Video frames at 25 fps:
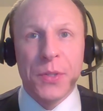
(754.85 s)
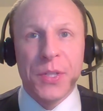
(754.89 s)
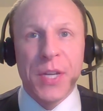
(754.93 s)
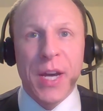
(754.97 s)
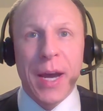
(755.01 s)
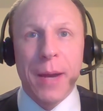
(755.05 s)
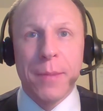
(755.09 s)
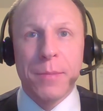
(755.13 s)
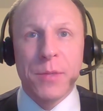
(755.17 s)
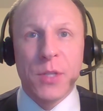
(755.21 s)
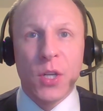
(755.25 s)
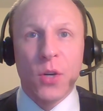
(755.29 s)

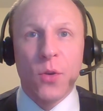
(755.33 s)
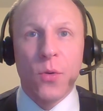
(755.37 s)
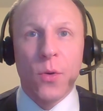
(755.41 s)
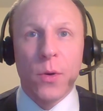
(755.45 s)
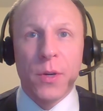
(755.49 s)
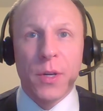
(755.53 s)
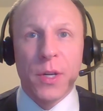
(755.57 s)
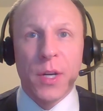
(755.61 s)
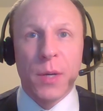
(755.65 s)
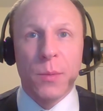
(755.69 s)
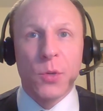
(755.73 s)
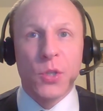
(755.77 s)
times, the
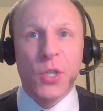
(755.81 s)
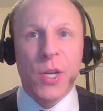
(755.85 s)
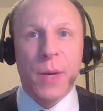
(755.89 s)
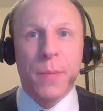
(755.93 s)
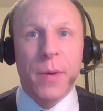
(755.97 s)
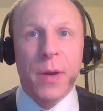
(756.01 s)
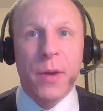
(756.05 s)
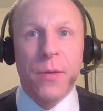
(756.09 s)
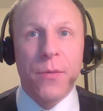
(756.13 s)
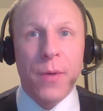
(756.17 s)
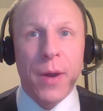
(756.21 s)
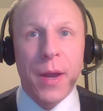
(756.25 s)
core double
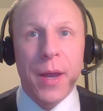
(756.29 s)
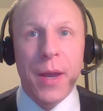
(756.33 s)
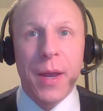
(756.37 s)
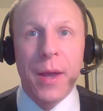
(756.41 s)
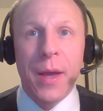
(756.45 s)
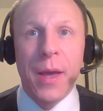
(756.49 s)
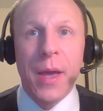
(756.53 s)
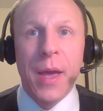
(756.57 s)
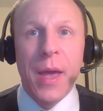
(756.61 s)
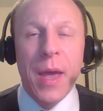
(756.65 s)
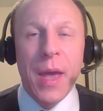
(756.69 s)
jeopardy right,